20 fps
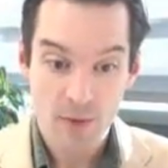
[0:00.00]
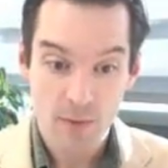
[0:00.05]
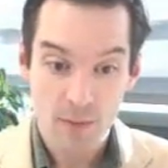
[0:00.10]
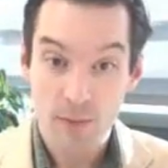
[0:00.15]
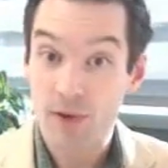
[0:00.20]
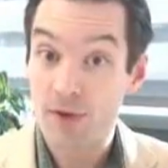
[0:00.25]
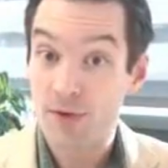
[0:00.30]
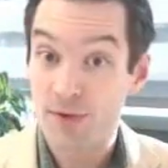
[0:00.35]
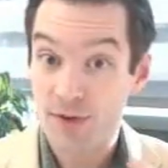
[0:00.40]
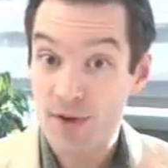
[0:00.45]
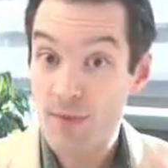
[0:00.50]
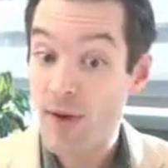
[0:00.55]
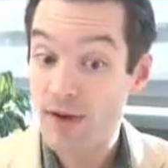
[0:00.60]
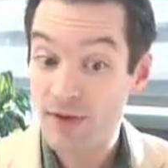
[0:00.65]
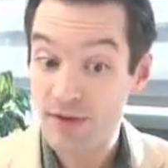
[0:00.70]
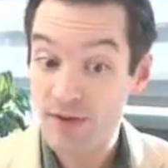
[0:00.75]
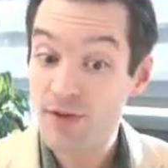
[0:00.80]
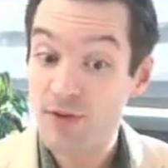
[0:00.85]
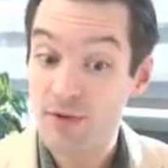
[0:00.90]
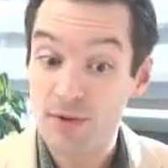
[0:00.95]
Well, Z
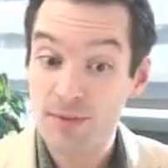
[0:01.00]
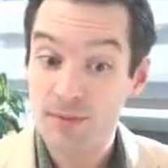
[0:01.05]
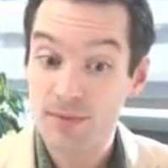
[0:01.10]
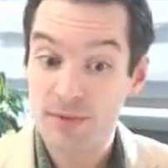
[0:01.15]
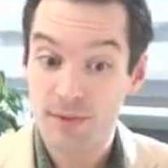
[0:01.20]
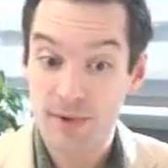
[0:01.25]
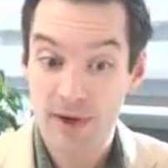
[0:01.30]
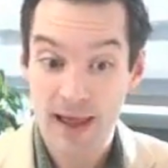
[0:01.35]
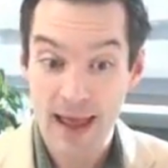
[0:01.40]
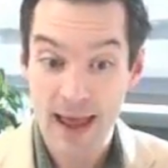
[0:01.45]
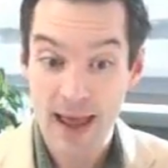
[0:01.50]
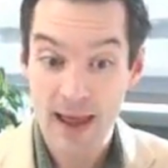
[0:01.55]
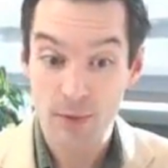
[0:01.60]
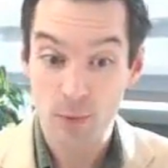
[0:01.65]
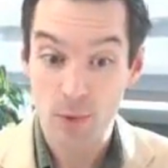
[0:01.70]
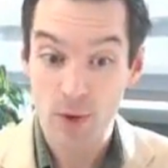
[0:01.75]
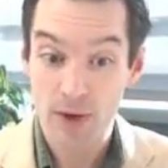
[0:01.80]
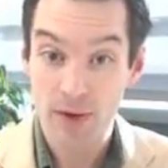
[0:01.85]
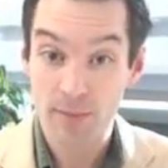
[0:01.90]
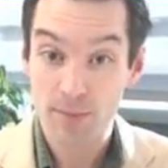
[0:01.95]
mod 2, when I add
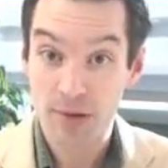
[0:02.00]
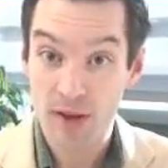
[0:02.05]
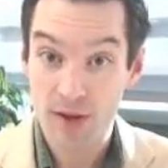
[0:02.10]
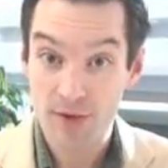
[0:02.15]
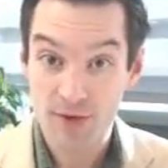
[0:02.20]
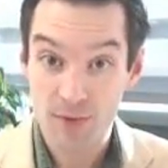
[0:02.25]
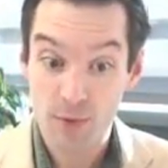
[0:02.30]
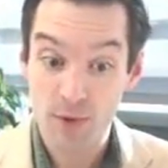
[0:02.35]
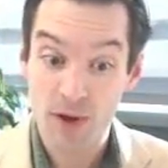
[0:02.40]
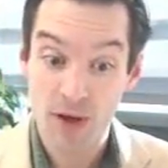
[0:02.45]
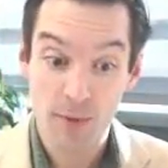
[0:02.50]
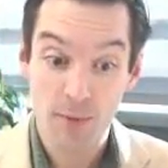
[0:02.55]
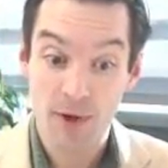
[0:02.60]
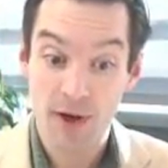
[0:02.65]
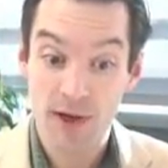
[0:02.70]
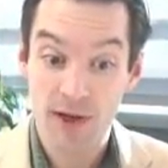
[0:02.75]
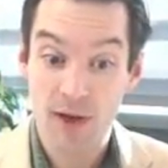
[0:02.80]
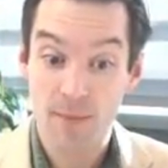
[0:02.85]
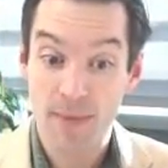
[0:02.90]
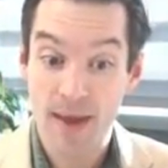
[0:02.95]
1 plus 1, we're
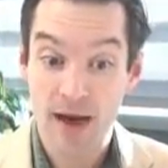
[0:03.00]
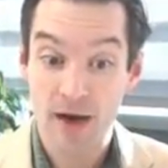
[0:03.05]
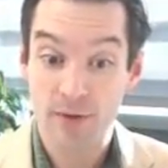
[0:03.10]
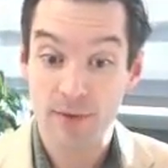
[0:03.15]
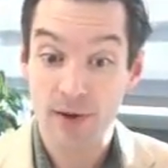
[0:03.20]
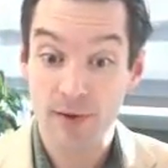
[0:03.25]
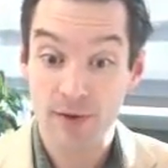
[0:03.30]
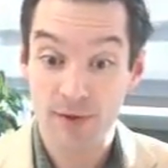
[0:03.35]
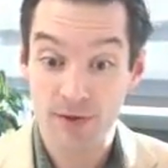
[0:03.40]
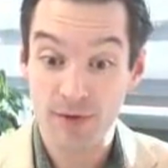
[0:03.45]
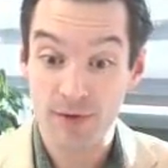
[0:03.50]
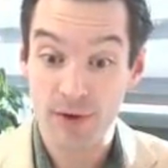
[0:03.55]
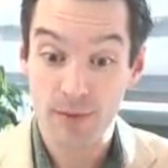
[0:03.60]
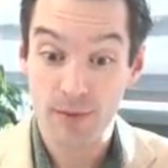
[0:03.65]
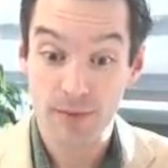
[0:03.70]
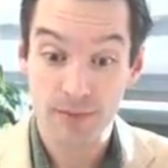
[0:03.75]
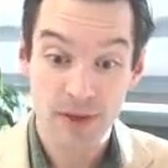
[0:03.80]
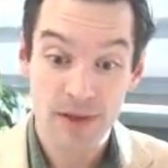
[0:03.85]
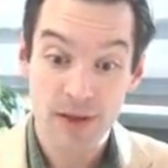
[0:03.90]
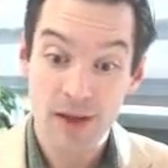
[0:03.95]
going to come back around to
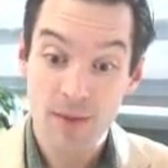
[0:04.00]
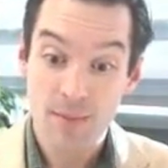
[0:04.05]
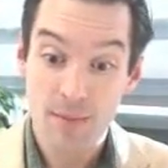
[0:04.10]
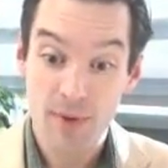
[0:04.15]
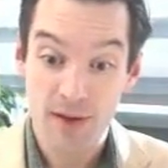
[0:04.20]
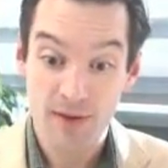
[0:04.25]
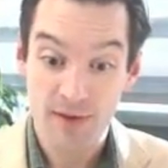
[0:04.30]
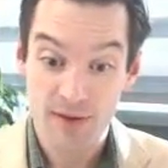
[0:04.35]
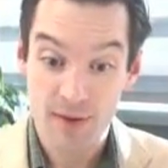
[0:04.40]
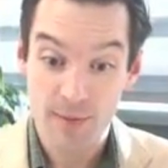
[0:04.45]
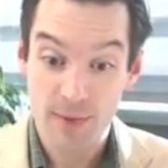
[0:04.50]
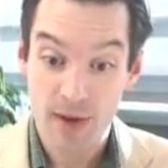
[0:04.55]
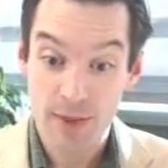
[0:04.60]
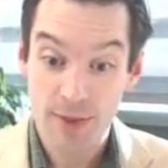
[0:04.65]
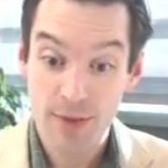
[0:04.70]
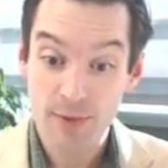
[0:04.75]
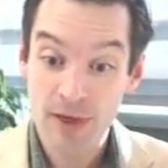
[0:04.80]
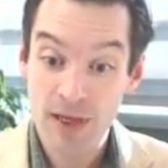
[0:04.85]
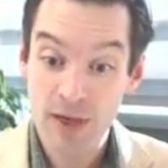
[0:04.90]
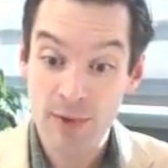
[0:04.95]
0. But in Z mod
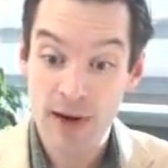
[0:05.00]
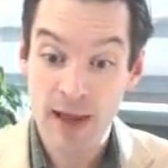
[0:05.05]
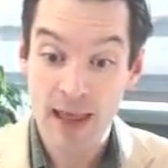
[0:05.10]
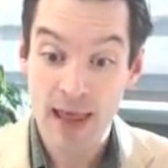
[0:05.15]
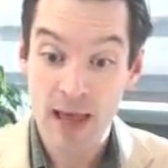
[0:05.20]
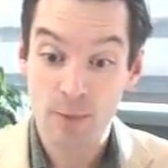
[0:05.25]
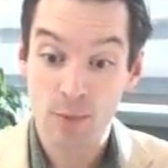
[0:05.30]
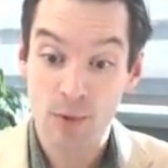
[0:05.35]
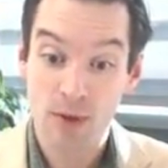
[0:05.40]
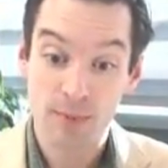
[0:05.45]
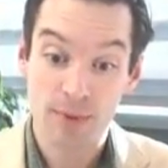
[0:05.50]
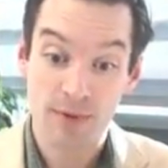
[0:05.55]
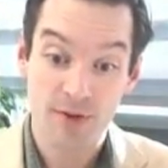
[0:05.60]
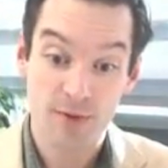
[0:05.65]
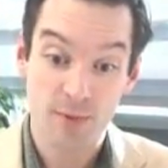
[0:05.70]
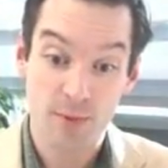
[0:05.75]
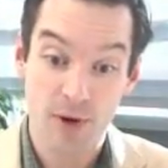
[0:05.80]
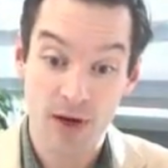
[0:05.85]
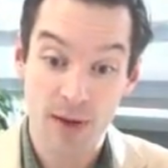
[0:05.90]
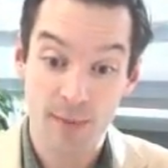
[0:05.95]
3, when I add 1
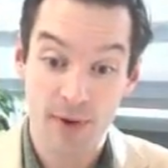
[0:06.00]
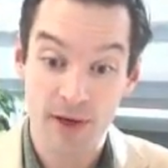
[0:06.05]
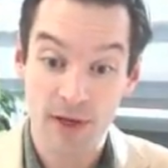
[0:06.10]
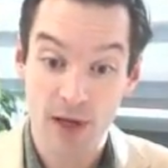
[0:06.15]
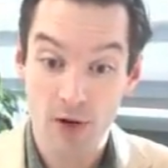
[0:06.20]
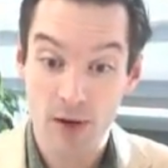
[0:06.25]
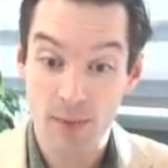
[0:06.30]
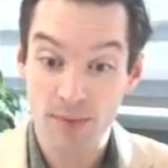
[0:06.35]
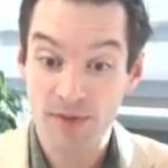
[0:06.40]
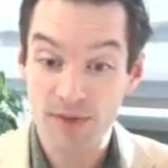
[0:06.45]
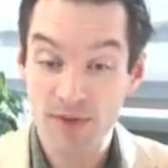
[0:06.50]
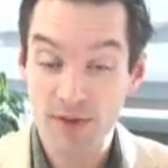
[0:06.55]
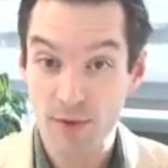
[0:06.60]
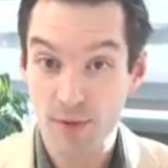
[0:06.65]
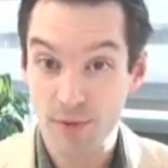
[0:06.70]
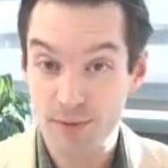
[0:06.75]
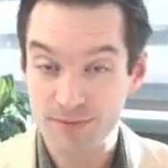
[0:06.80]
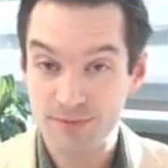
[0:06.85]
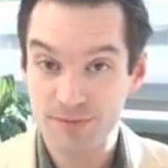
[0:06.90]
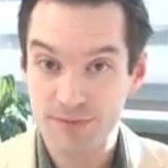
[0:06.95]
plus 1, I'm going to go up to
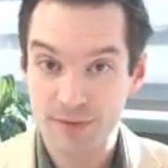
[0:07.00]
2.